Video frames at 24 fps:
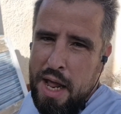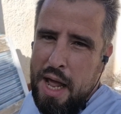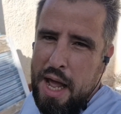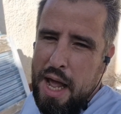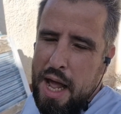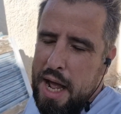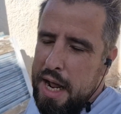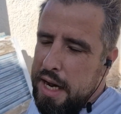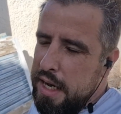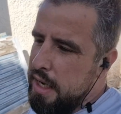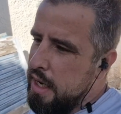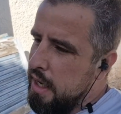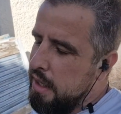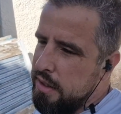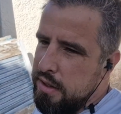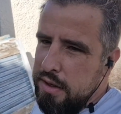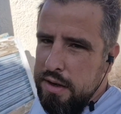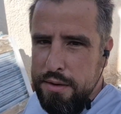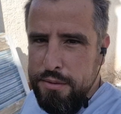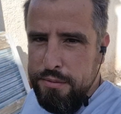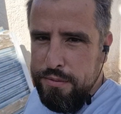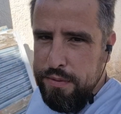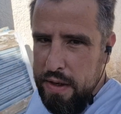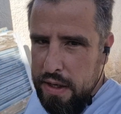had not
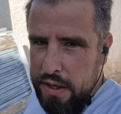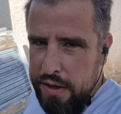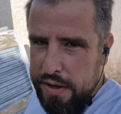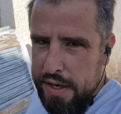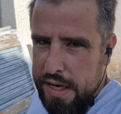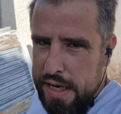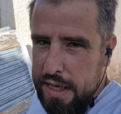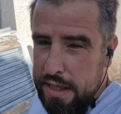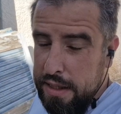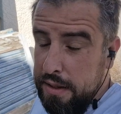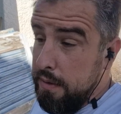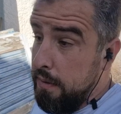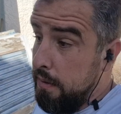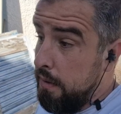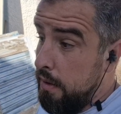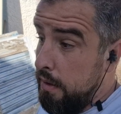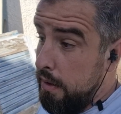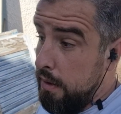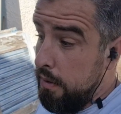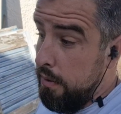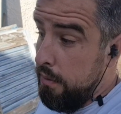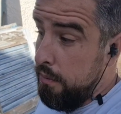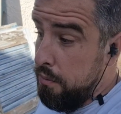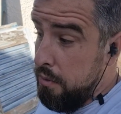enough filler in it,
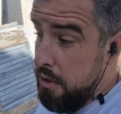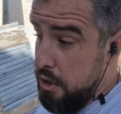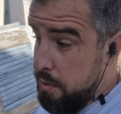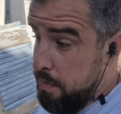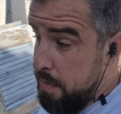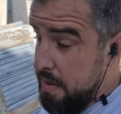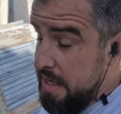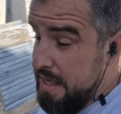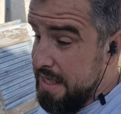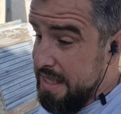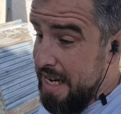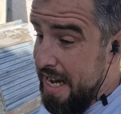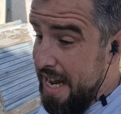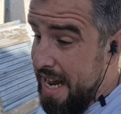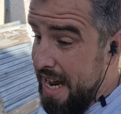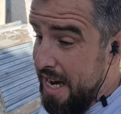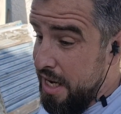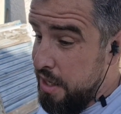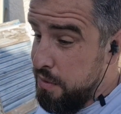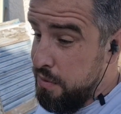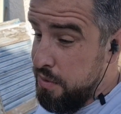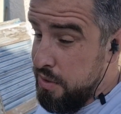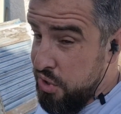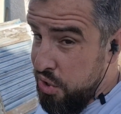which means I
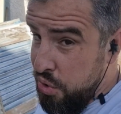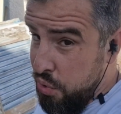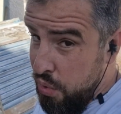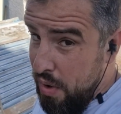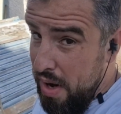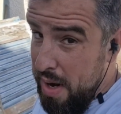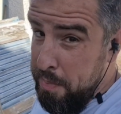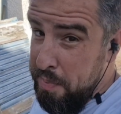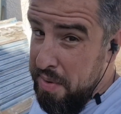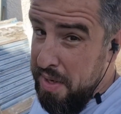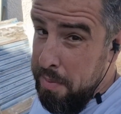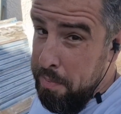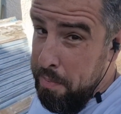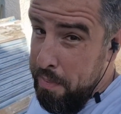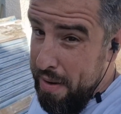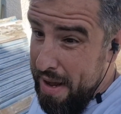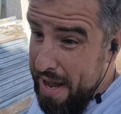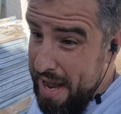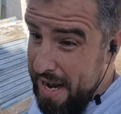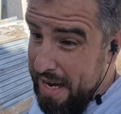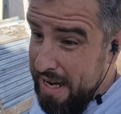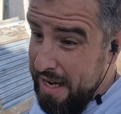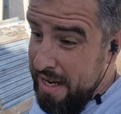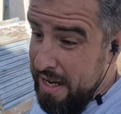had to scrape it
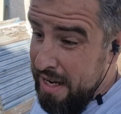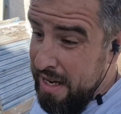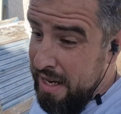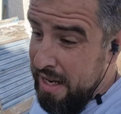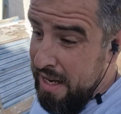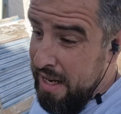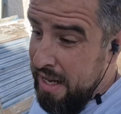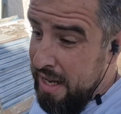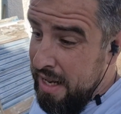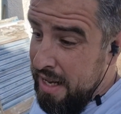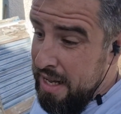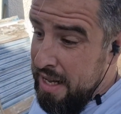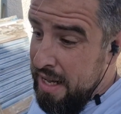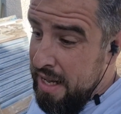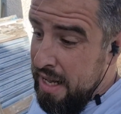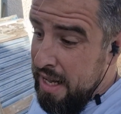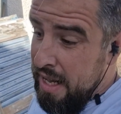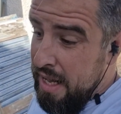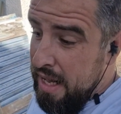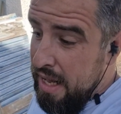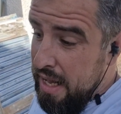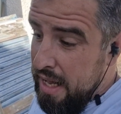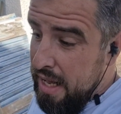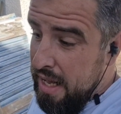back
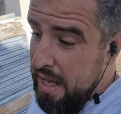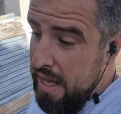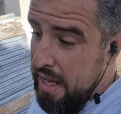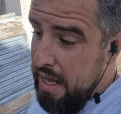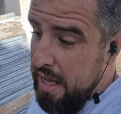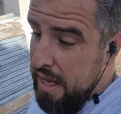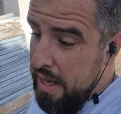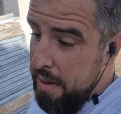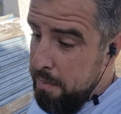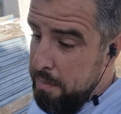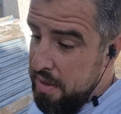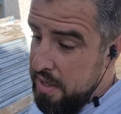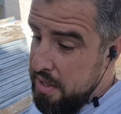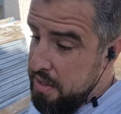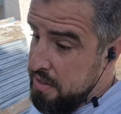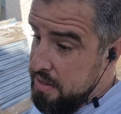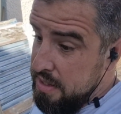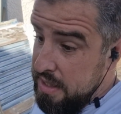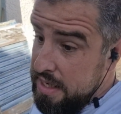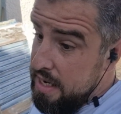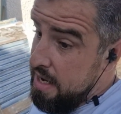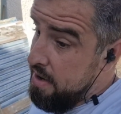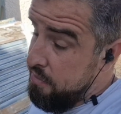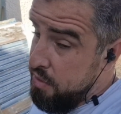because
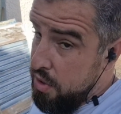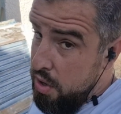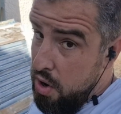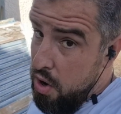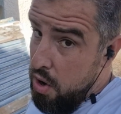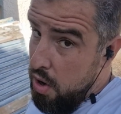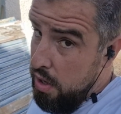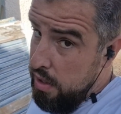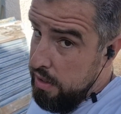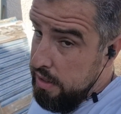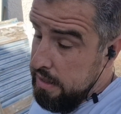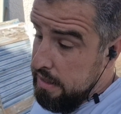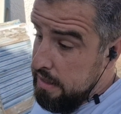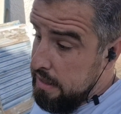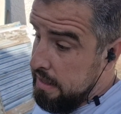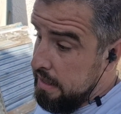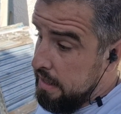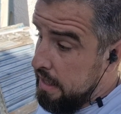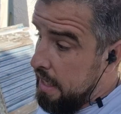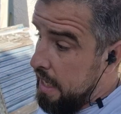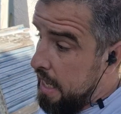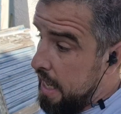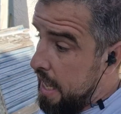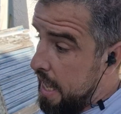it never hardened,
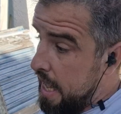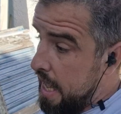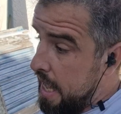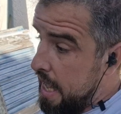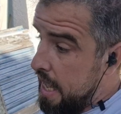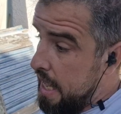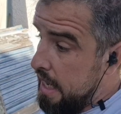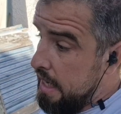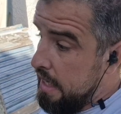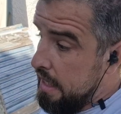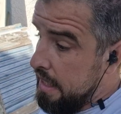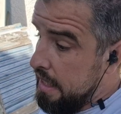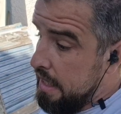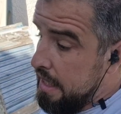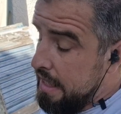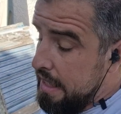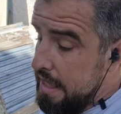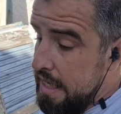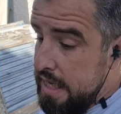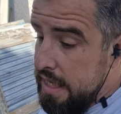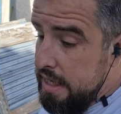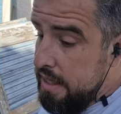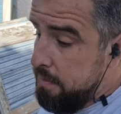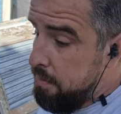and
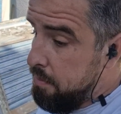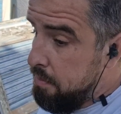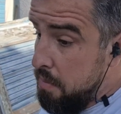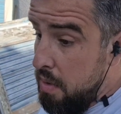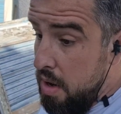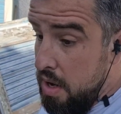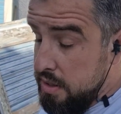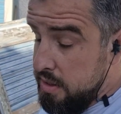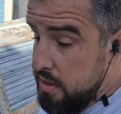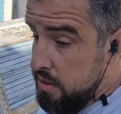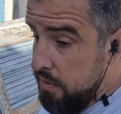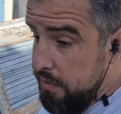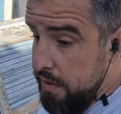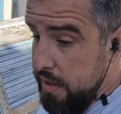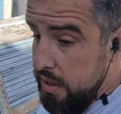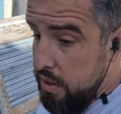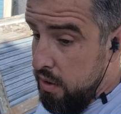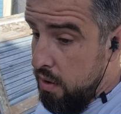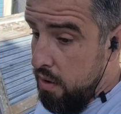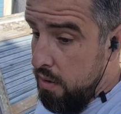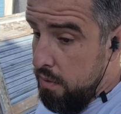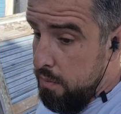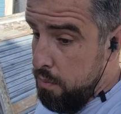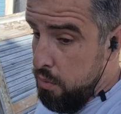clean most of it
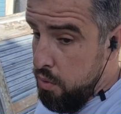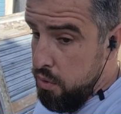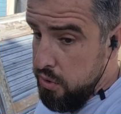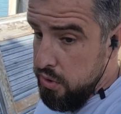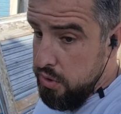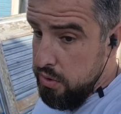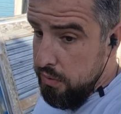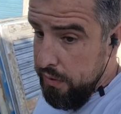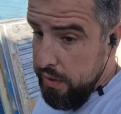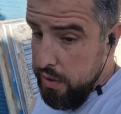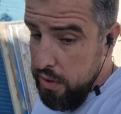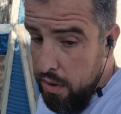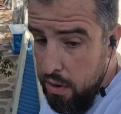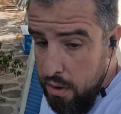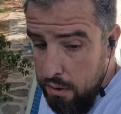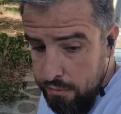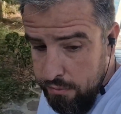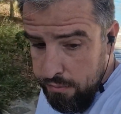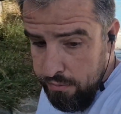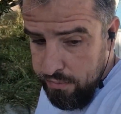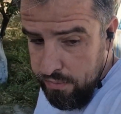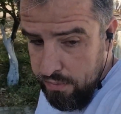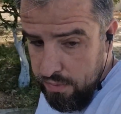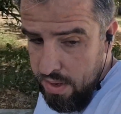
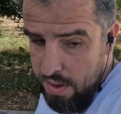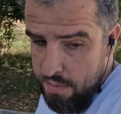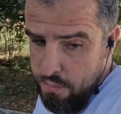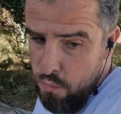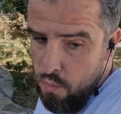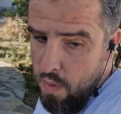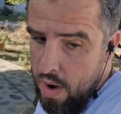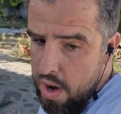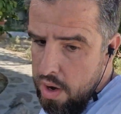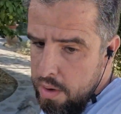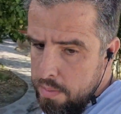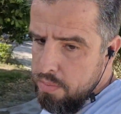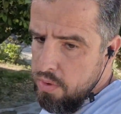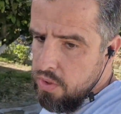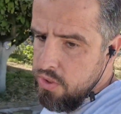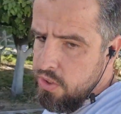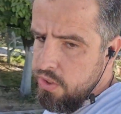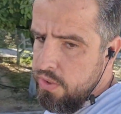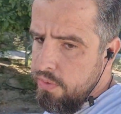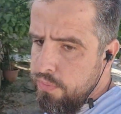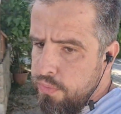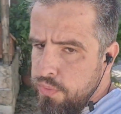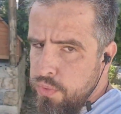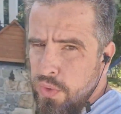off, then wire brush
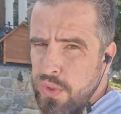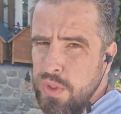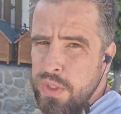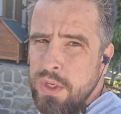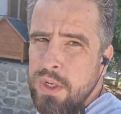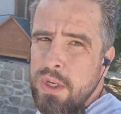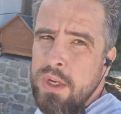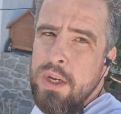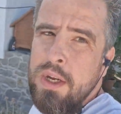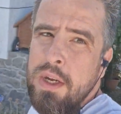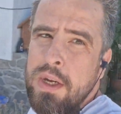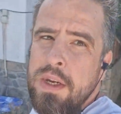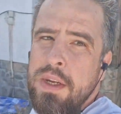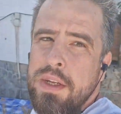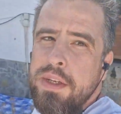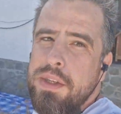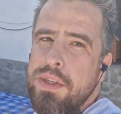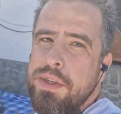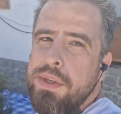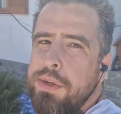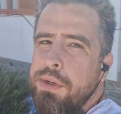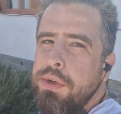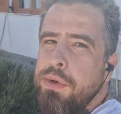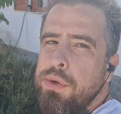the wood
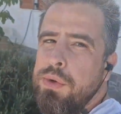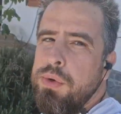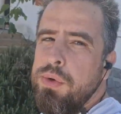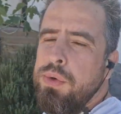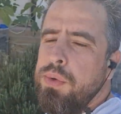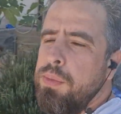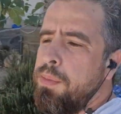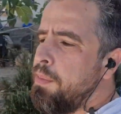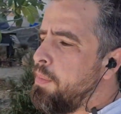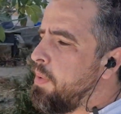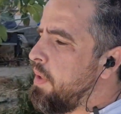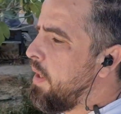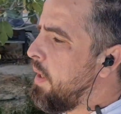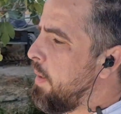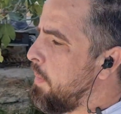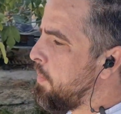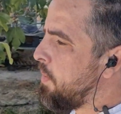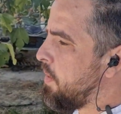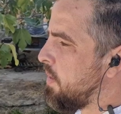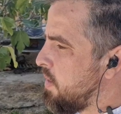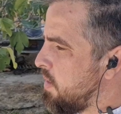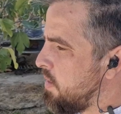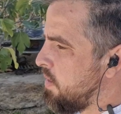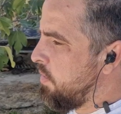to be
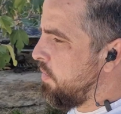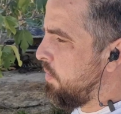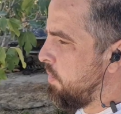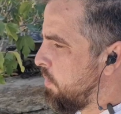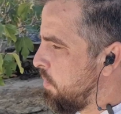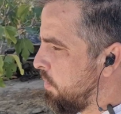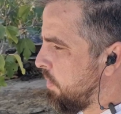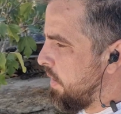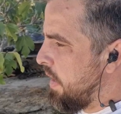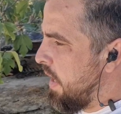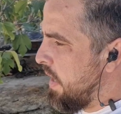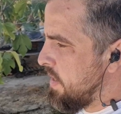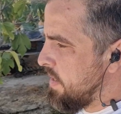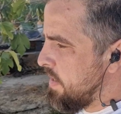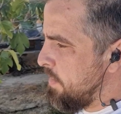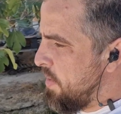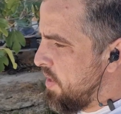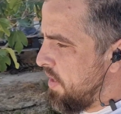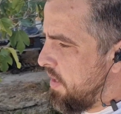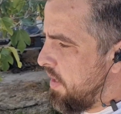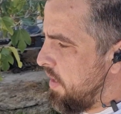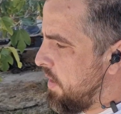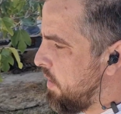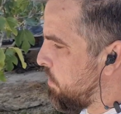able to get some
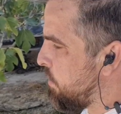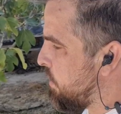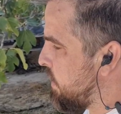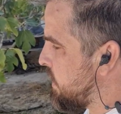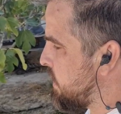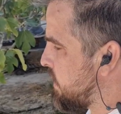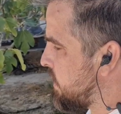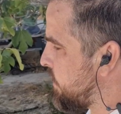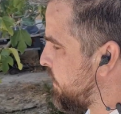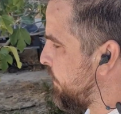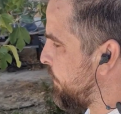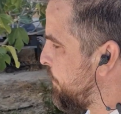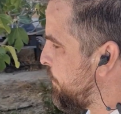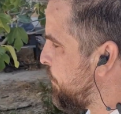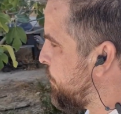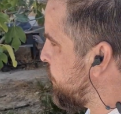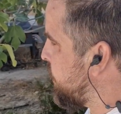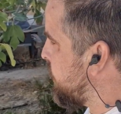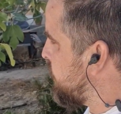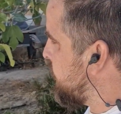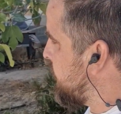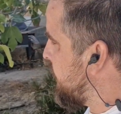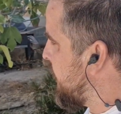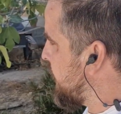adherence for
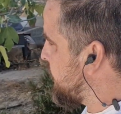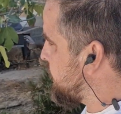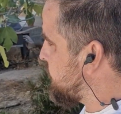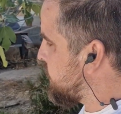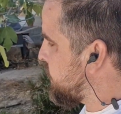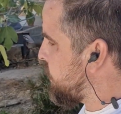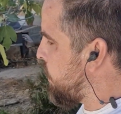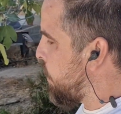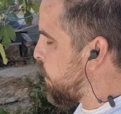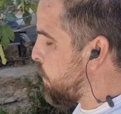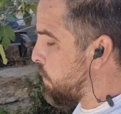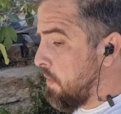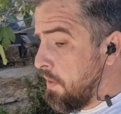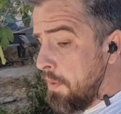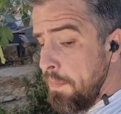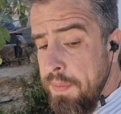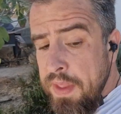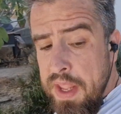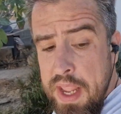the next coat.